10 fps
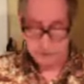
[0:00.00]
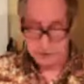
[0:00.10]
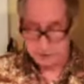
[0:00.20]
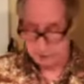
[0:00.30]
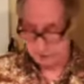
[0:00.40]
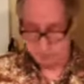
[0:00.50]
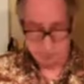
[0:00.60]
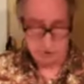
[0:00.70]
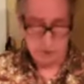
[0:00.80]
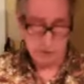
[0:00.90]
It's a
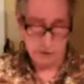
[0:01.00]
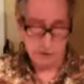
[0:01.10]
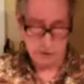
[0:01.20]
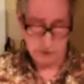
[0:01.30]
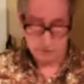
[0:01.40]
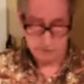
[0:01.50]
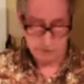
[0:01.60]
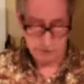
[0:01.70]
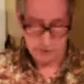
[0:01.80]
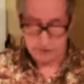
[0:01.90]
B grade,
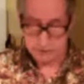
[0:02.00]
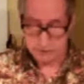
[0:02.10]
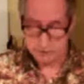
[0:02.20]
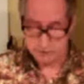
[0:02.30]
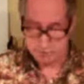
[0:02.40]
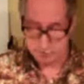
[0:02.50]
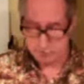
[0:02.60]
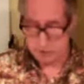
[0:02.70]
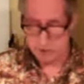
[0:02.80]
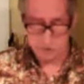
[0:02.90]
and it's
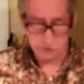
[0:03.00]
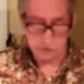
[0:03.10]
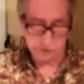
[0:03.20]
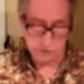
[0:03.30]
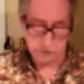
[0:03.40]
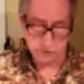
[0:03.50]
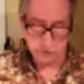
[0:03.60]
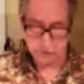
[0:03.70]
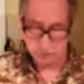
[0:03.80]
moderately stiff.